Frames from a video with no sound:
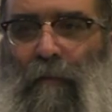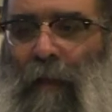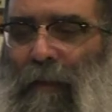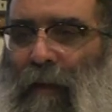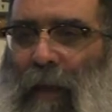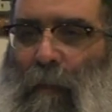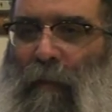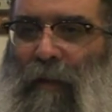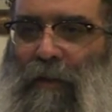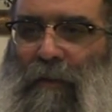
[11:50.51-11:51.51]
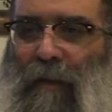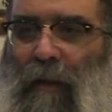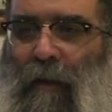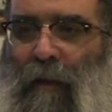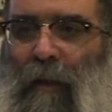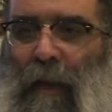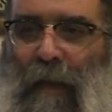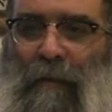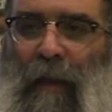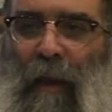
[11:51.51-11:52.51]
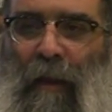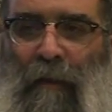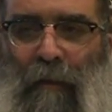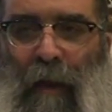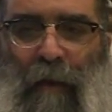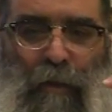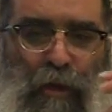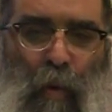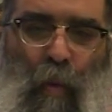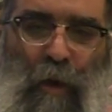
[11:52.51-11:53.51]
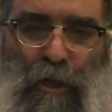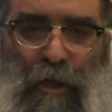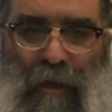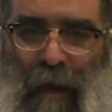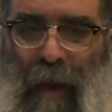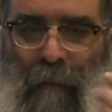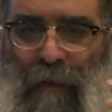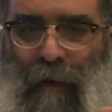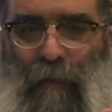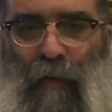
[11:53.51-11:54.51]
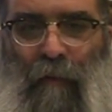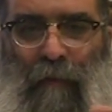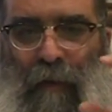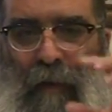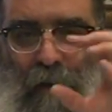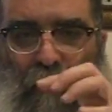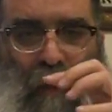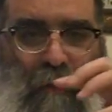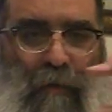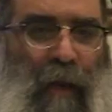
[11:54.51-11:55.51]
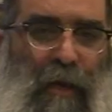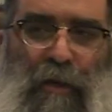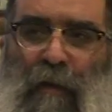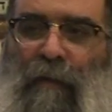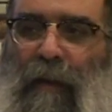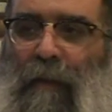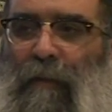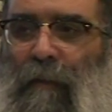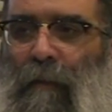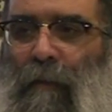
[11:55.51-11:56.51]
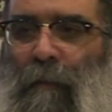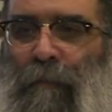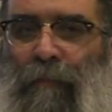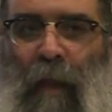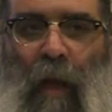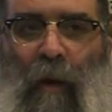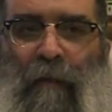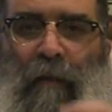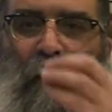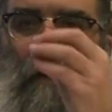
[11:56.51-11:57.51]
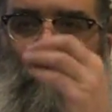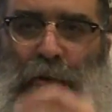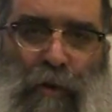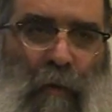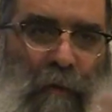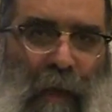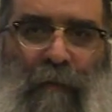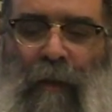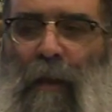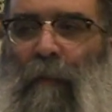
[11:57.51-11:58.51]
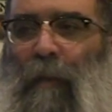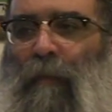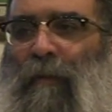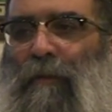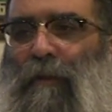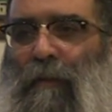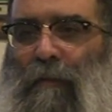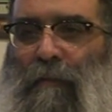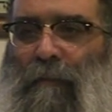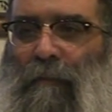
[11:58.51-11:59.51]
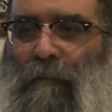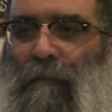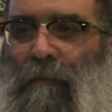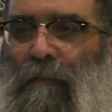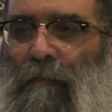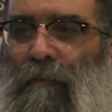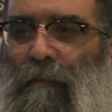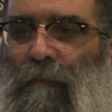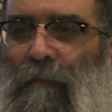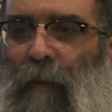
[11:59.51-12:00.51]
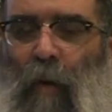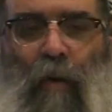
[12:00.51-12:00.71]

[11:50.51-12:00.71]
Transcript: Not the Leibovich is a is a, a Jewish name in terms of the translation of it. However, Jews have the name Leibovich. Or